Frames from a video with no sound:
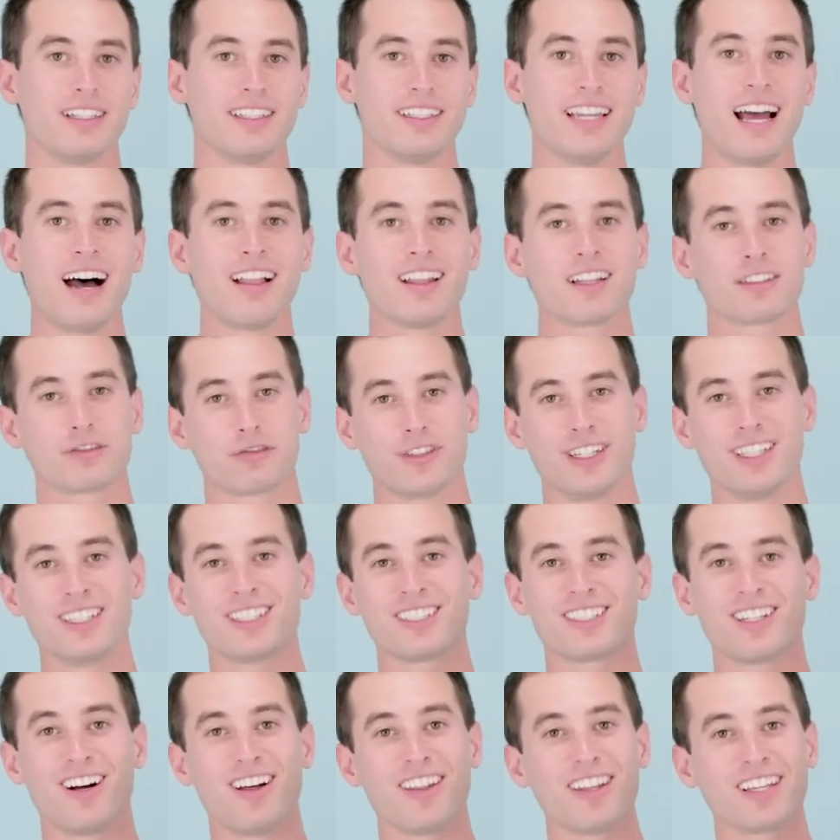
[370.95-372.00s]
Now let's
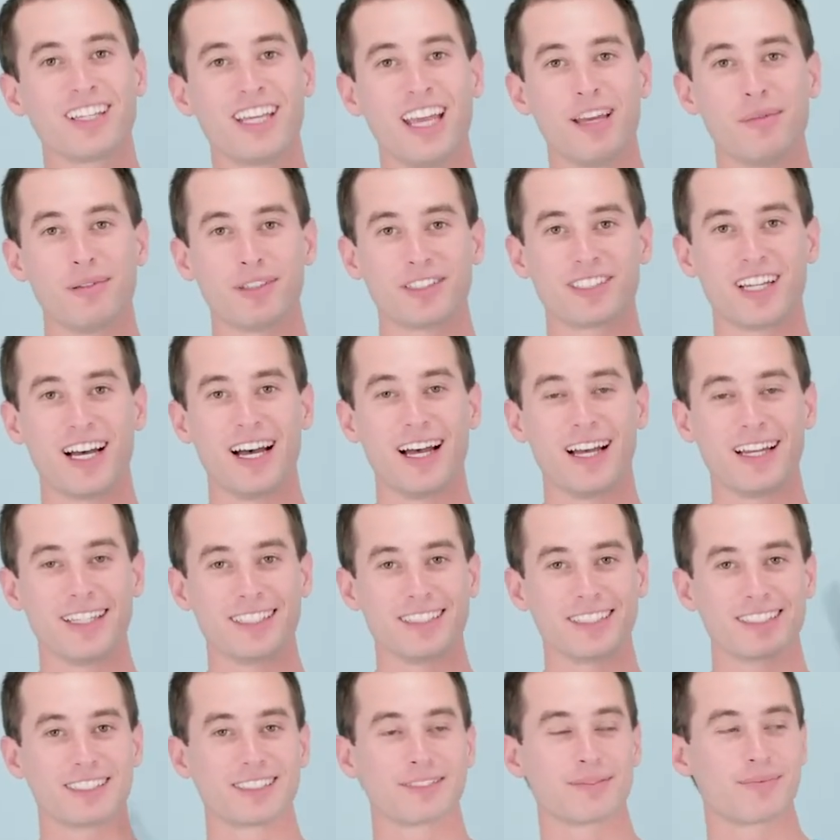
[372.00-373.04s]
reinstall the cable
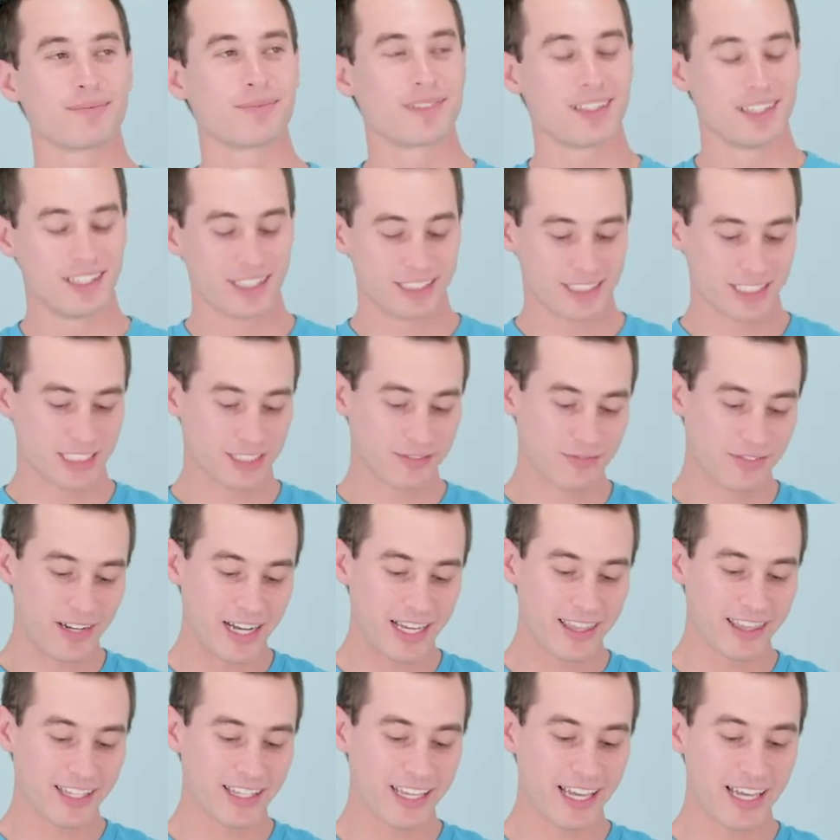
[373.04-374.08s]
ties. Just
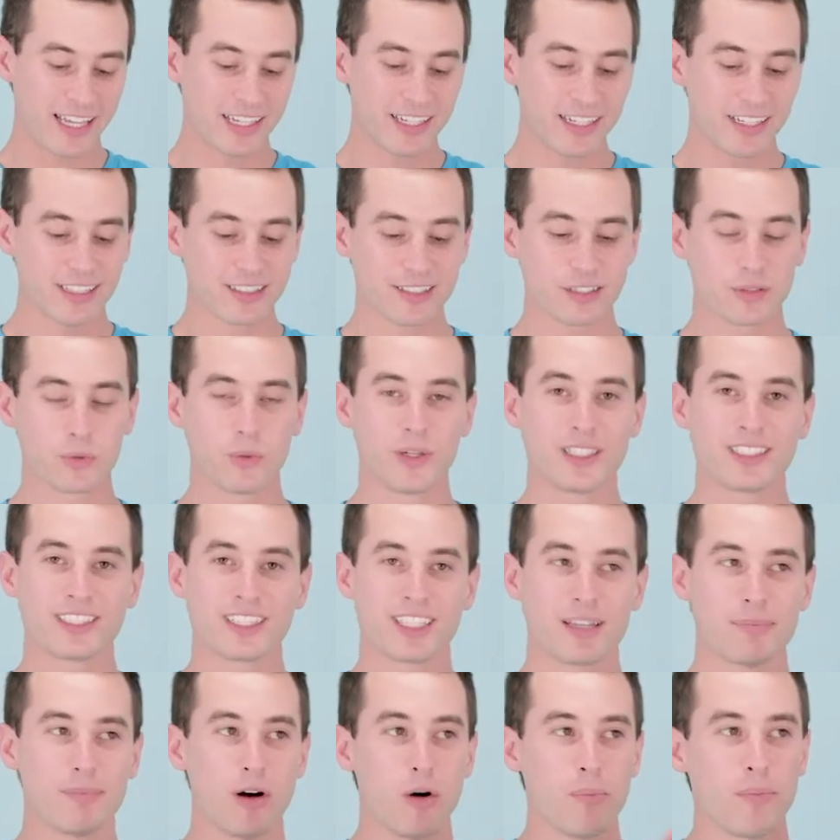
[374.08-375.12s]
find the end,
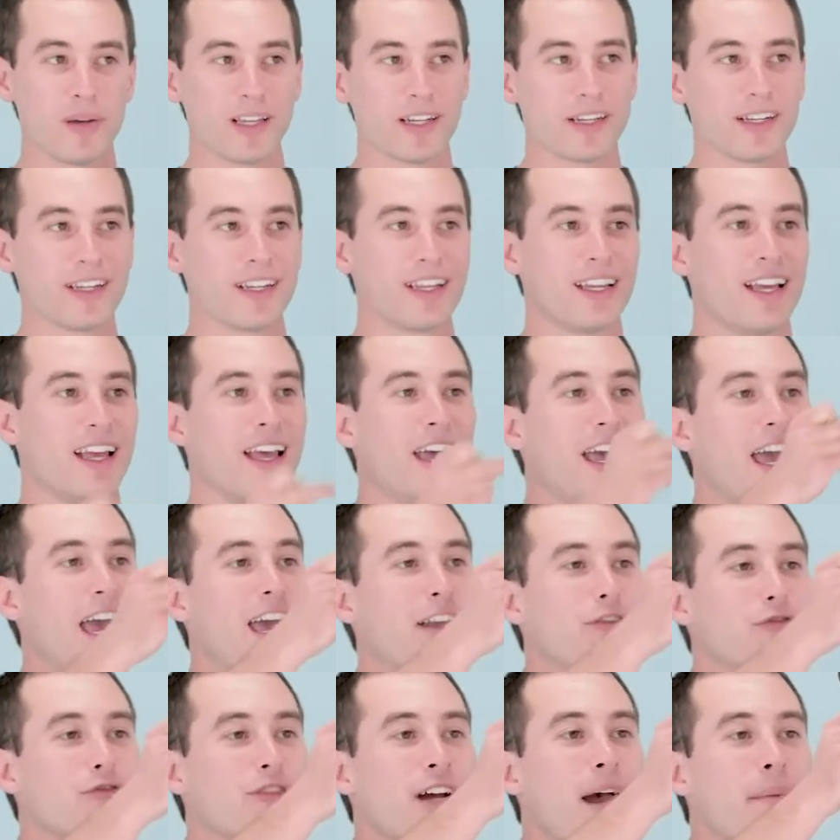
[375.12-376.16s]
twist them open,
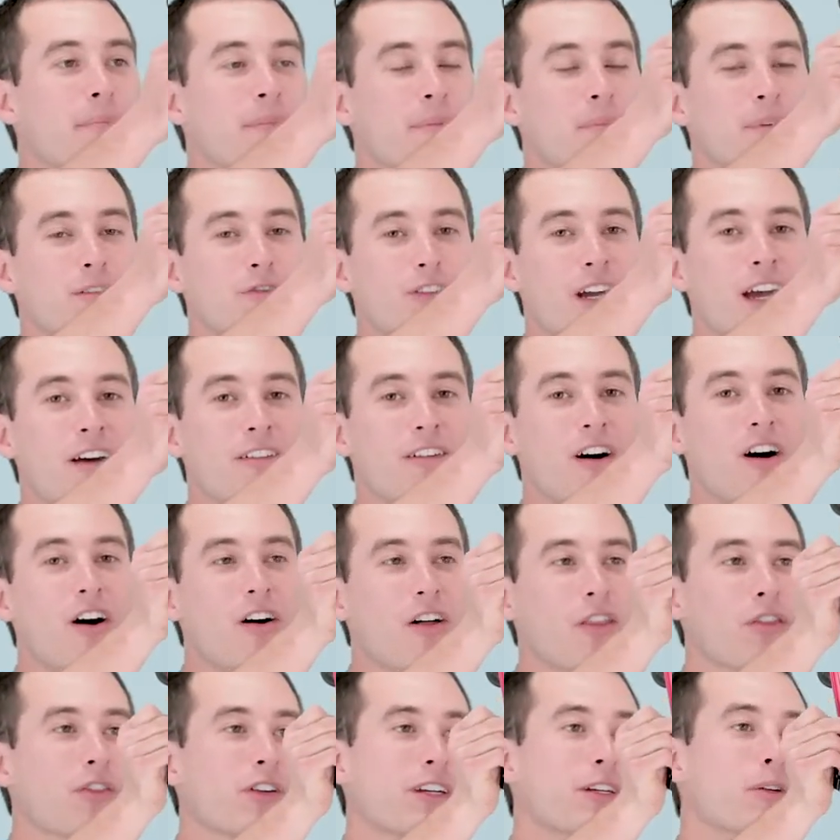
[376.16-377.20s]
and wrap them around
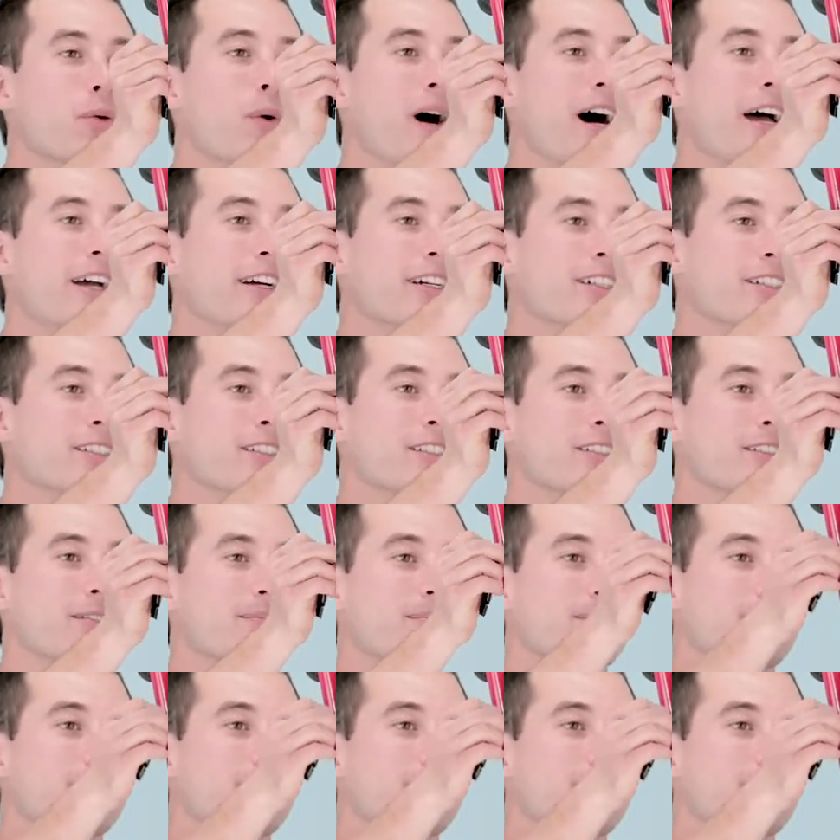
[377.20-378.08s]
all 3 wires.